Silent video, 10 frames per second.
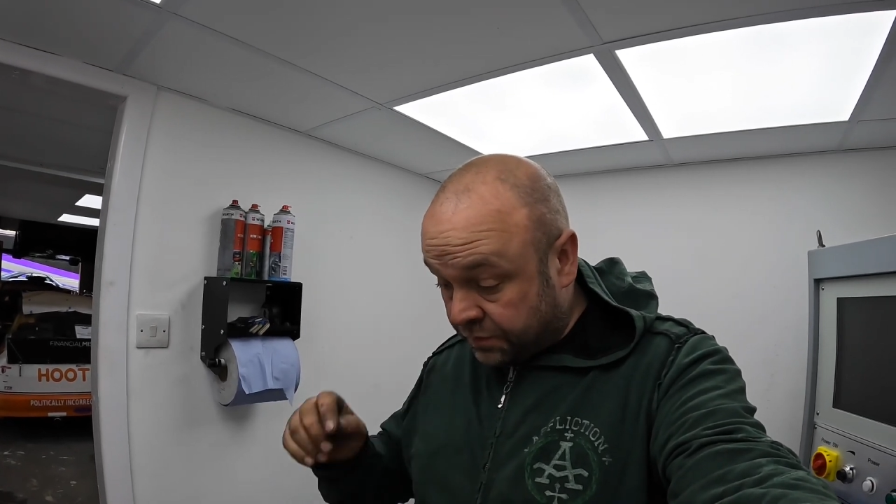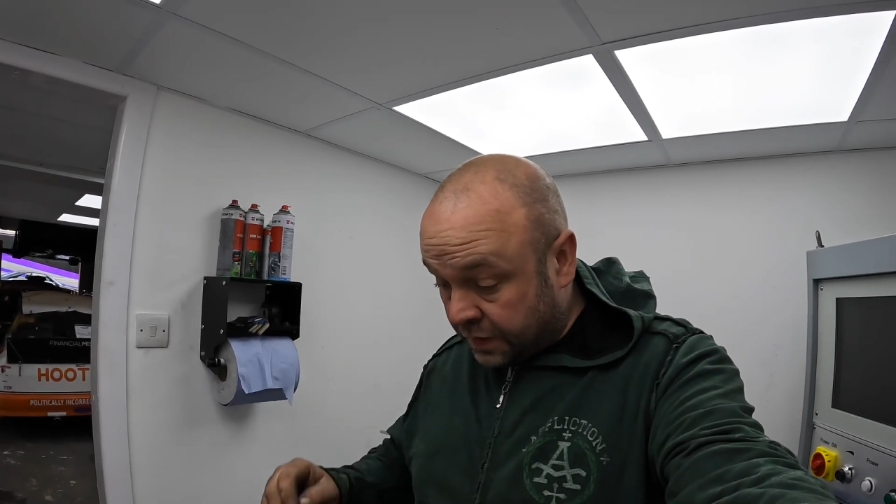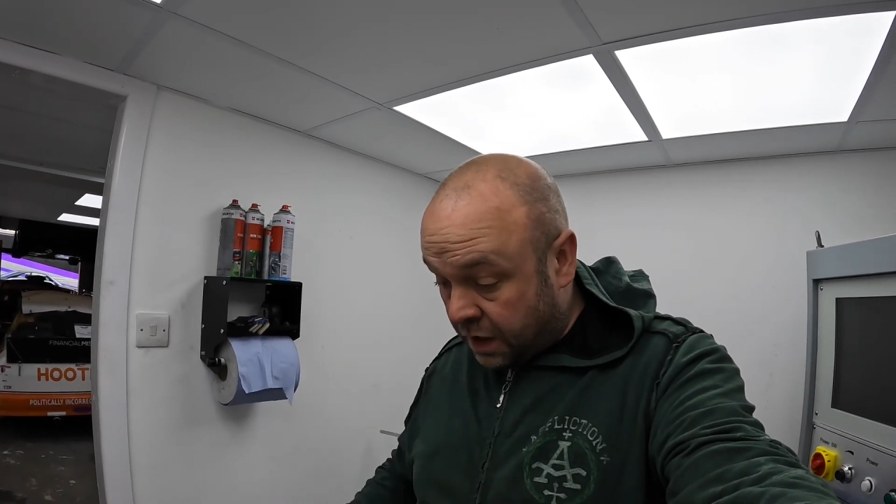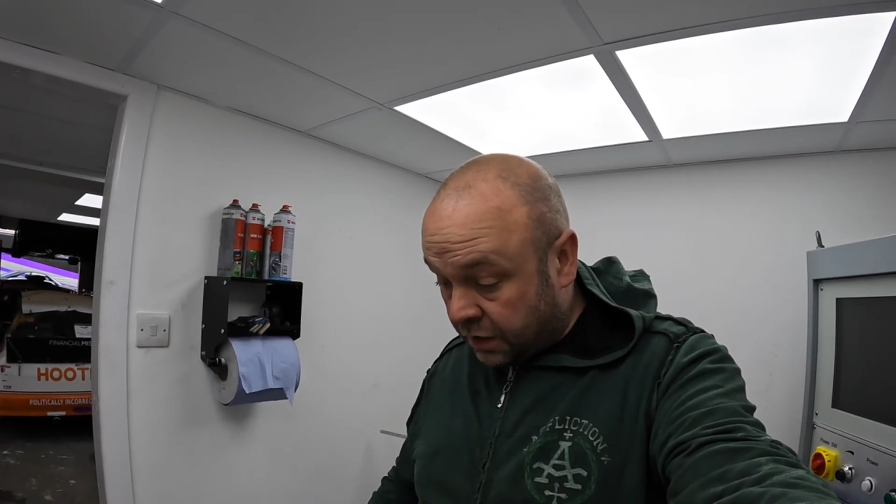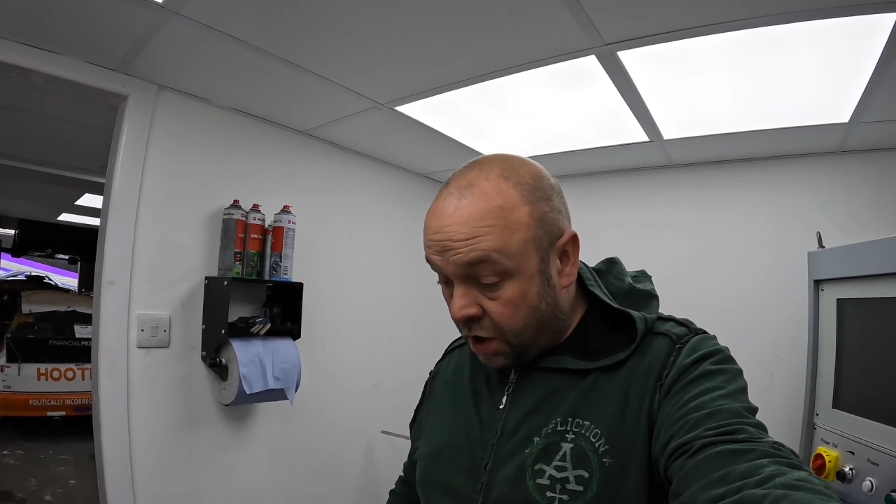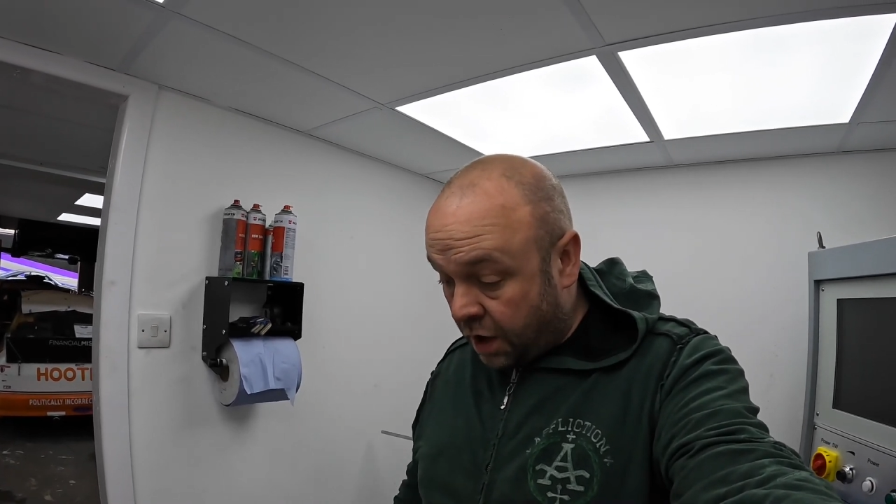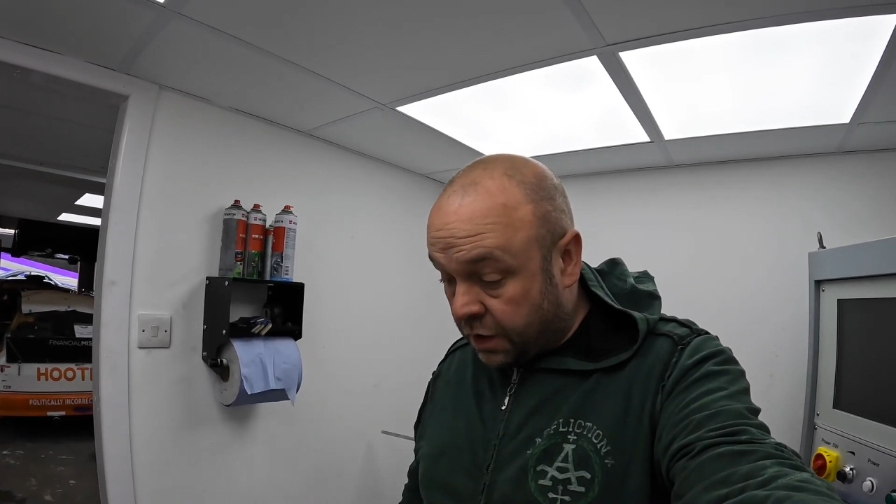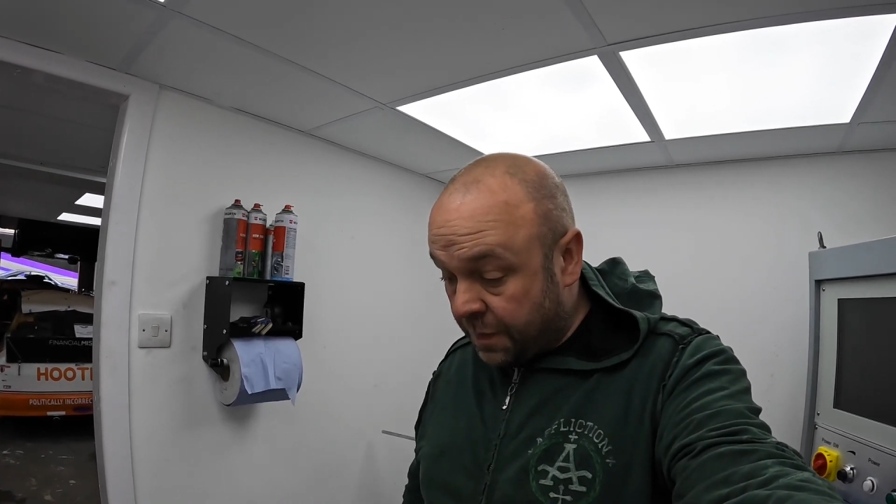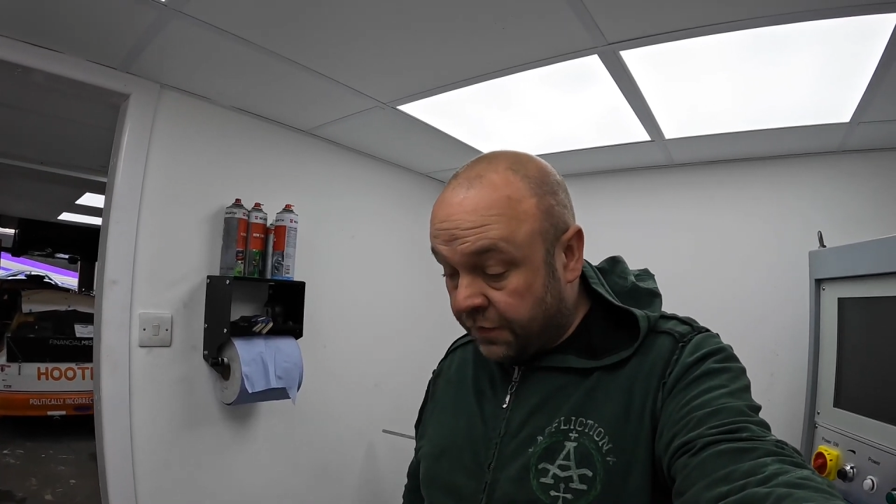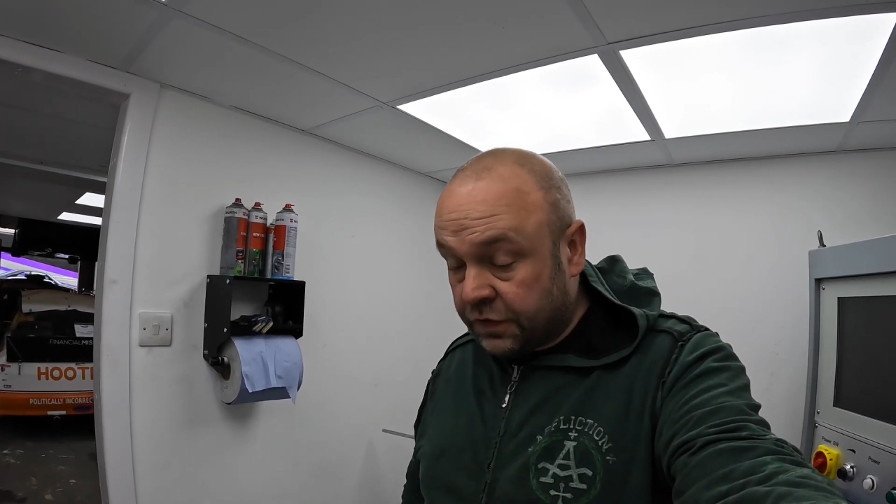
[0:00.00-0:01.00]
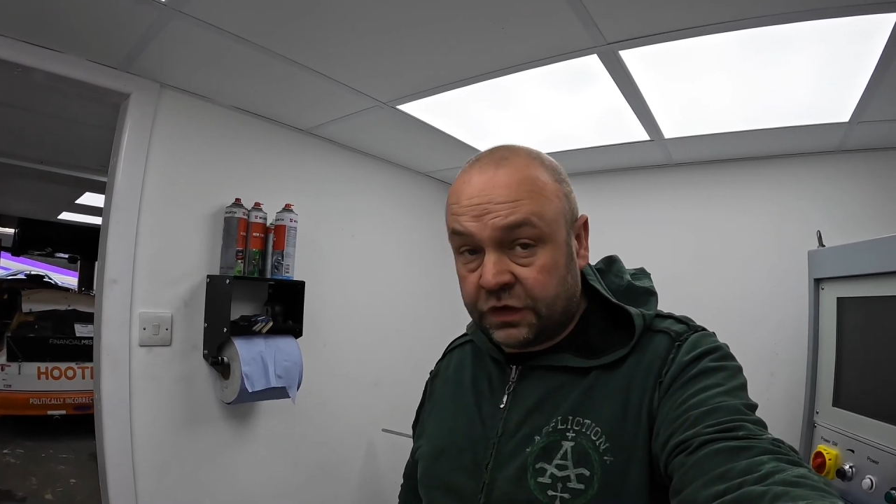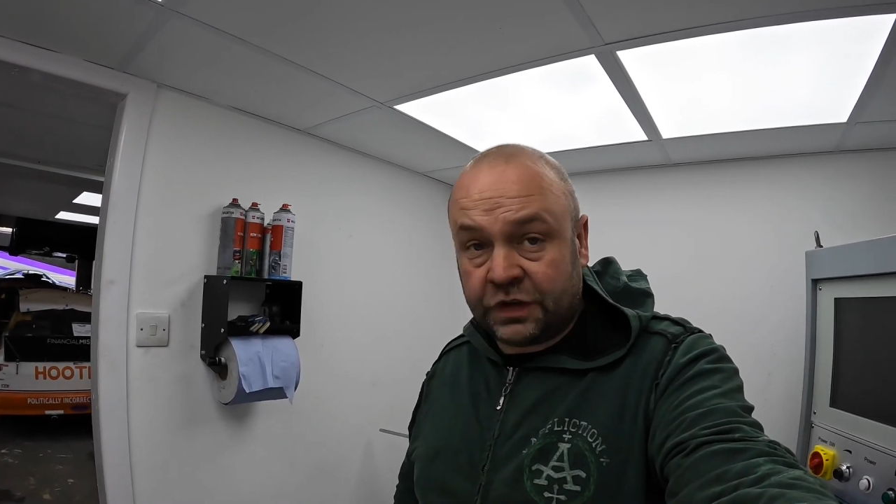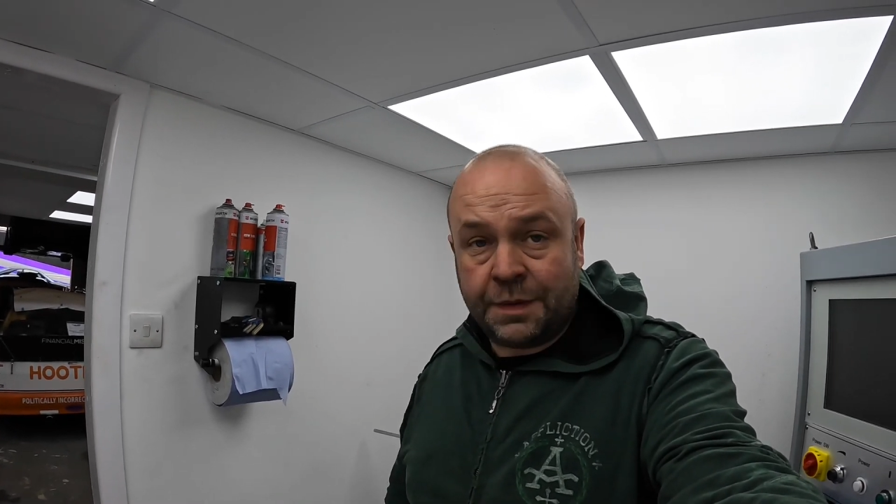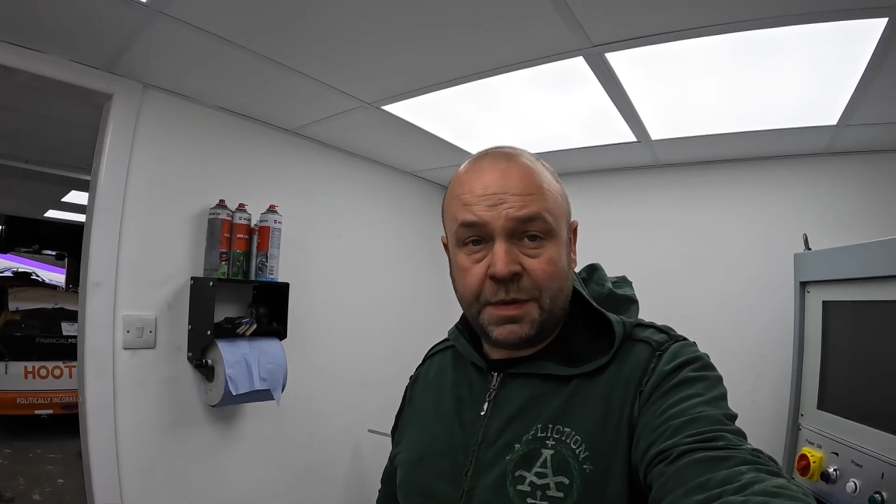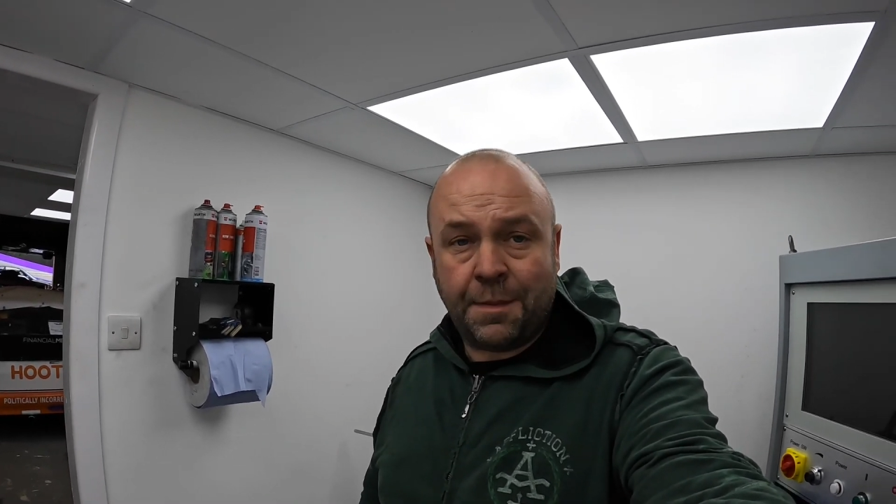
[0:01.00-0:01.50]
A guy come over to
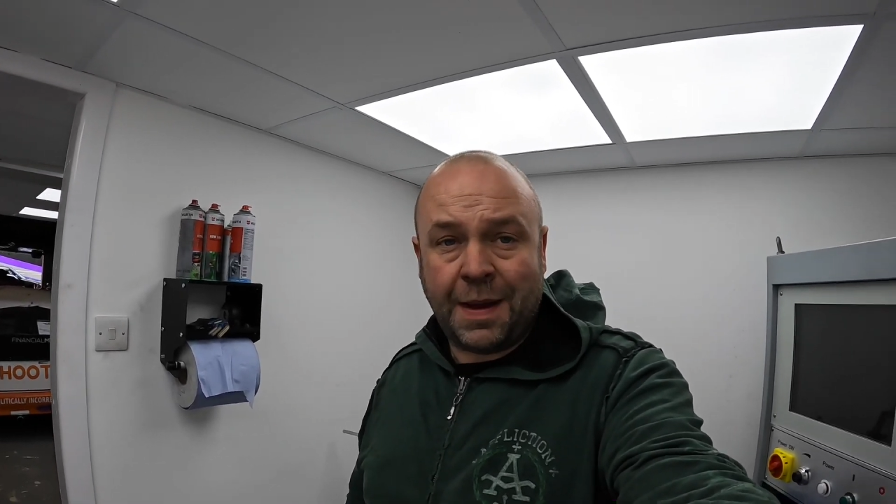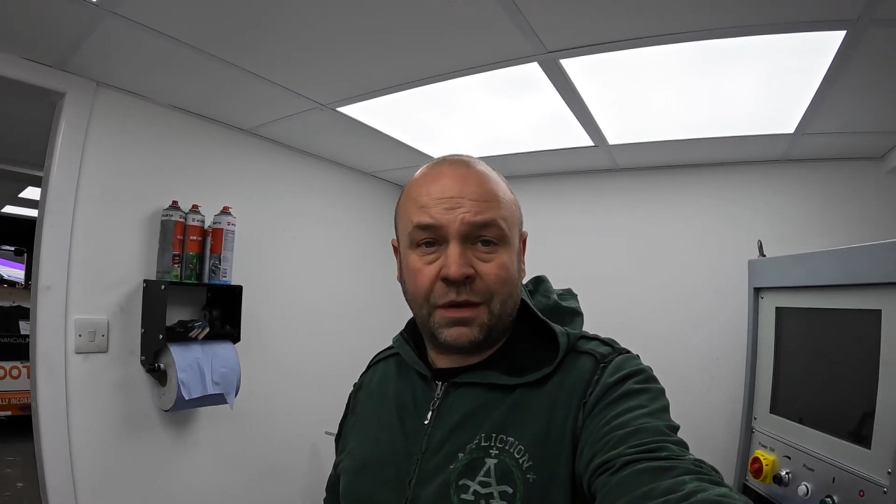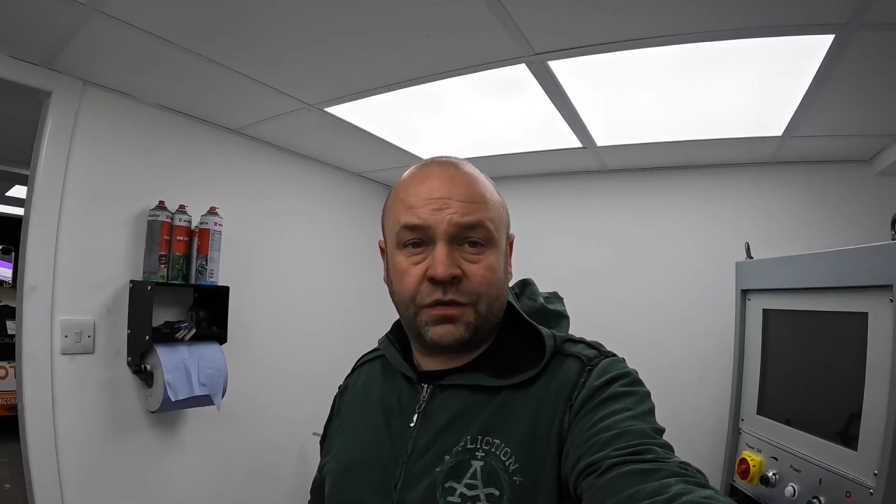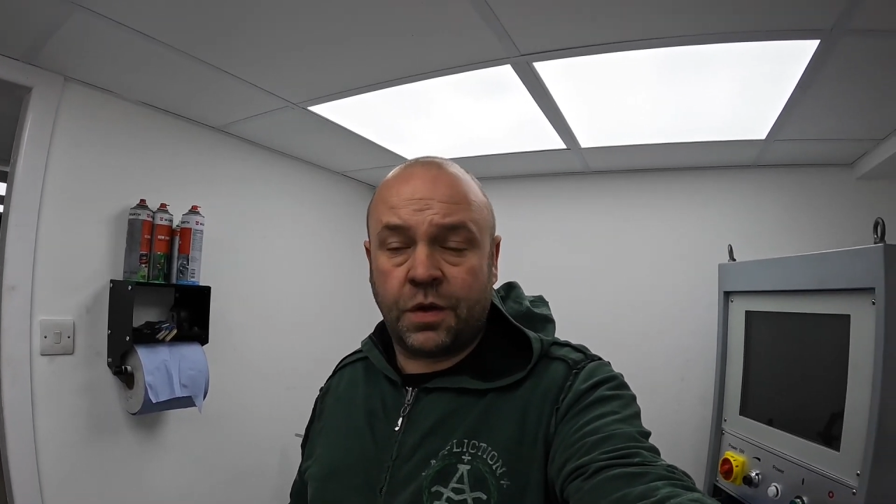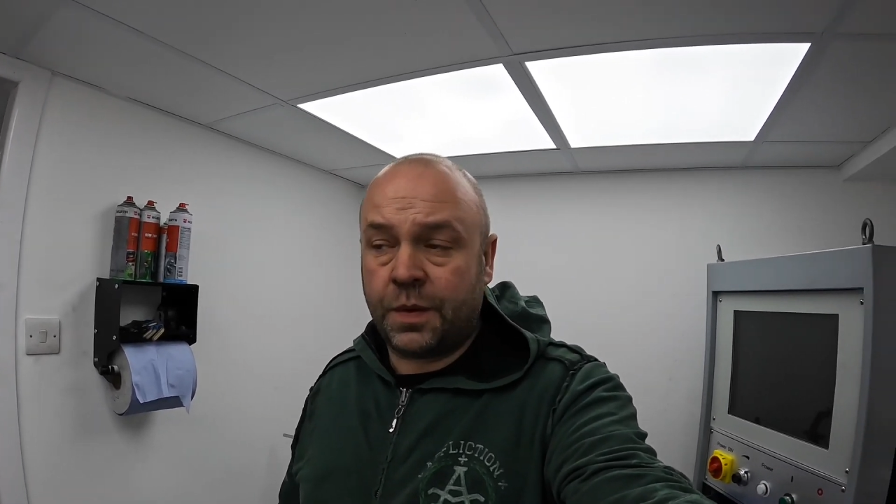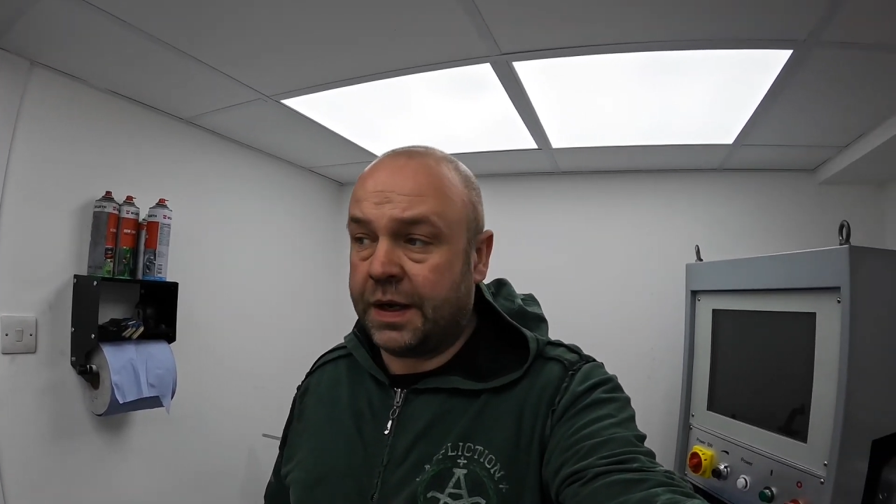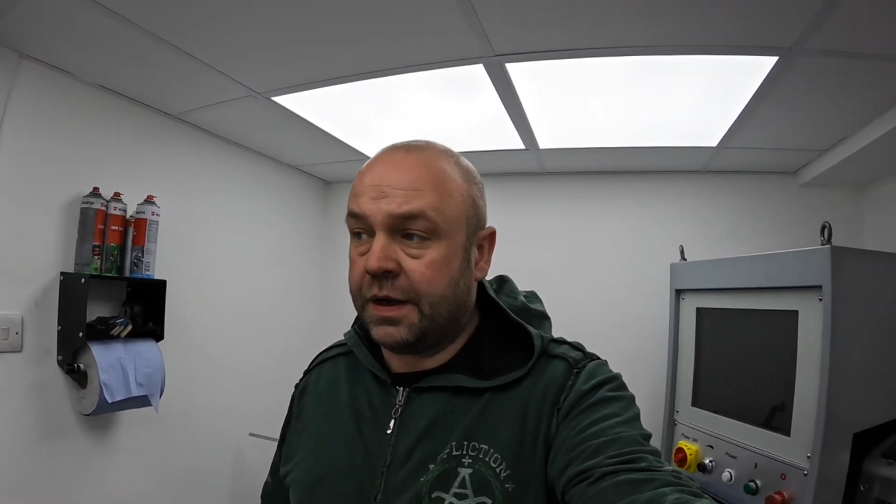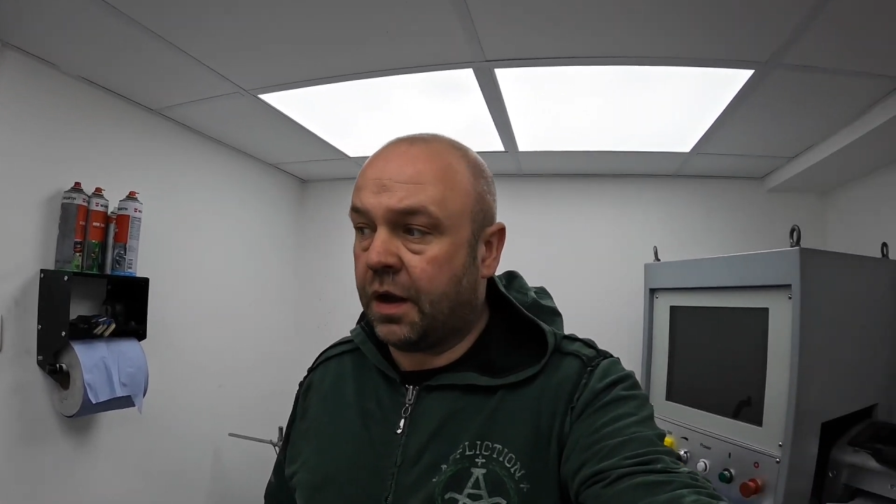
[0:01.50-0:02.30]
see me about doing